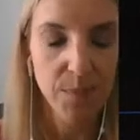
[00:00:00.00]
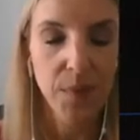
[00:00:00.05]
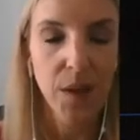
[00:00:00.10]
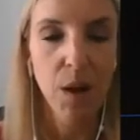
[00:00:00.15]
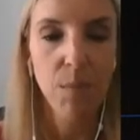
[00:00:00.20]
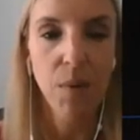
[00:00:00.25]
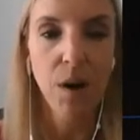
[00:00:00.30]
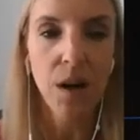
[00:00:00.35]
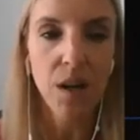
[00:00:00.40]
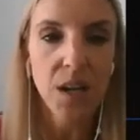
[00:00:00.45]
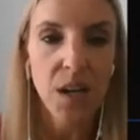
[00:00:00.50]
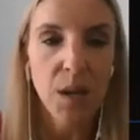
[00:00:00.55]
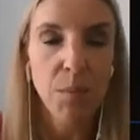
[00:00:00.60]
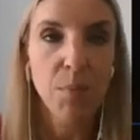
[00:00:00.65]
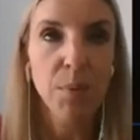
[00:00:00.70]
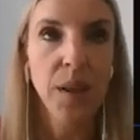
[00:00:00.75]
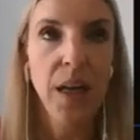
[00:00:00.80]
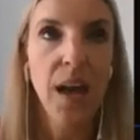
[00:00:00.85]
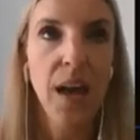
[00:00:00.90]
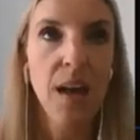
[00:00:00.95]
a marketing
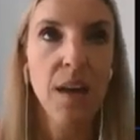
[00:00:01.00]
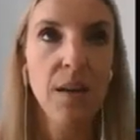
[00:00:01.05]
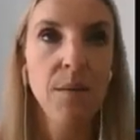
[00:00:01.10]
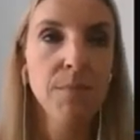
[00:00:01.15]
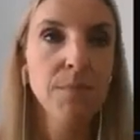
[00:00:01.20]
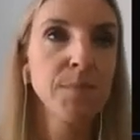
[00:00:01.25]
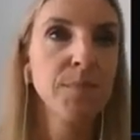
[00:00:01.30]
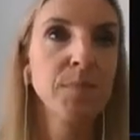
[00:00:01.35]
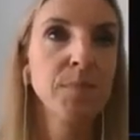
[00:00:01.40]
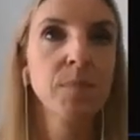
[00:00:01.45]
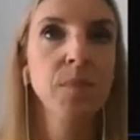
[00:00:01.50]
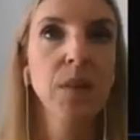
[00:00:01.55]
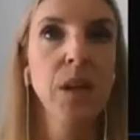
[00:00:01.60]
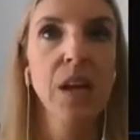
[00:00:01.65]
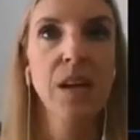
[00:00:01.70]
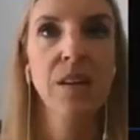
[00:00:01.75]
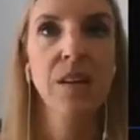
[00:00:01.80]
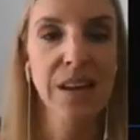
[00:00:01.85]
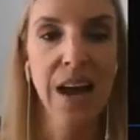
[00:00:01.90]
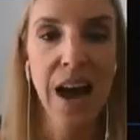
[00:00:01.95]
plan
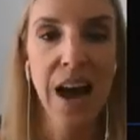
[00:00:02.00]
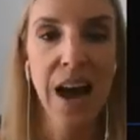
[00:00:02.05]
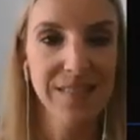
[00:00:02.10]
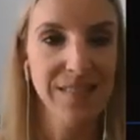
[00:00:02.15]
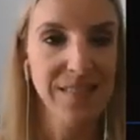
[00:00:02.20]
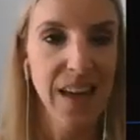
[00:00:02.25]
is not